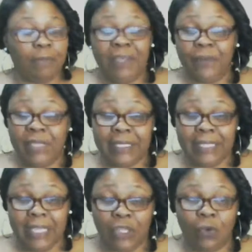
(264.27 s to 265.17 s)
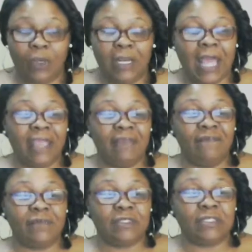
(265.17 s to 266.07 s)
period in your
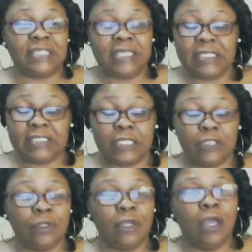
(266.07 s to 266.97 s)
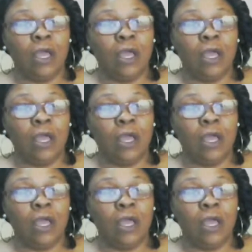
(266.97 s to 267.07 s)
life, a season,